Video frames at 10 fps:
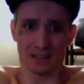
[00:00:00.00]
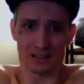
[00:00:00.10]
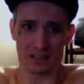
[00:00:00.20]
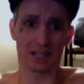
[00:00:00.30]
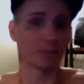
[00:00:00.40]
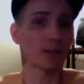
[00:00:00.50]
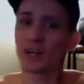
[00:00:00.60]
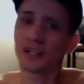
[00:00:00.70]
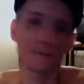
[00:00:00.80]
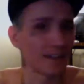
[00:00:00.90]
I'm not
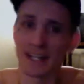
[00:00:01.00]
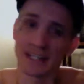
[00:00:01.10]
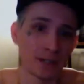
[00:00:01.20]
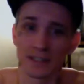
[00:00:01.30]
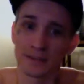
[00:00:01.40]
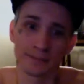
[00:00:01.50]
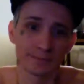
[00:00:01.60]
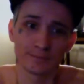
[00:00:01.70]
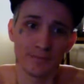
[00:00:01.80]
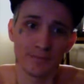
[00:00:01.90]
trying to offend anybody.
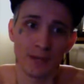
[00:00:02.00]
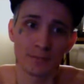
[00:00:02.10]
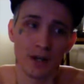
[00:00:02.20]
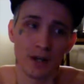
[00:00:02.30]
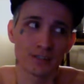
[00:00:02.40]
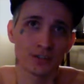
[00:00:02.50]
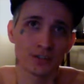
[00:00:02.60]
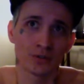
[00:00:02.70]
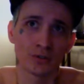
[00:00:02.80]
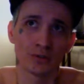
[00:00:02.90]
I'm trying
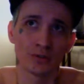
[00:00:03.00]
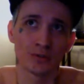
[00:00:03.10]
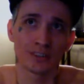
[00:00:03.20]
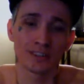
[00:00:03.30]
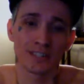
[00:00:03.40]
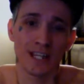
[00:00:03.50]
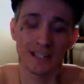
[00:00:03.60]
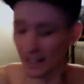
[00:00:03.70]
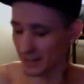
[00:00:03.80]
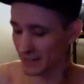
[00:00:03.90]
to say
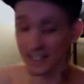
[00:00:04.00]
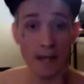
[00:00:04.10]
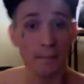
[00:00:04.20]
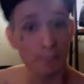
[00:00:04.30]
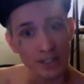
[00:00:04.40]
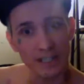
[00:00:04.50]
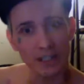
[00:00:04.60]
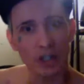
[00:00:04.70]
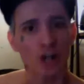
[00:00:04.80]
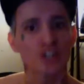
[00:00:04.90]
that these numbers
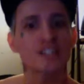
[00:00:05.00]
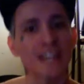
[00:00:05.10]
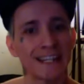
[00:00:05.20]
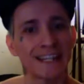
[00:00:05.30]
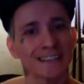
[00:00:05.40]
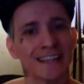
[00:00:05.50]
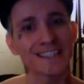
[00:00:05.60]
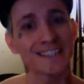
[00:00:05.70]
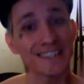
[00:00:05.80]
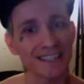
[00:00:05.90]
here are saying that
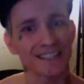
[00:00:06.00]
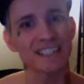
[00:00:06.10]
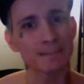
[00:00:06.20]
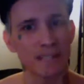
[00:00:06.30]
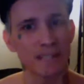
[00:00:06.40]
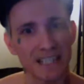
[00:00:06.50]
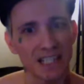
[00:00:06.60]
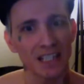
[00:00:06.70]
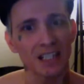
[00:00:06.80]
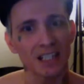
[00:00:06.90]
statistically
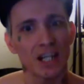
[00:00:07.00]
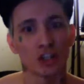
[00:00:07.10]
speaking,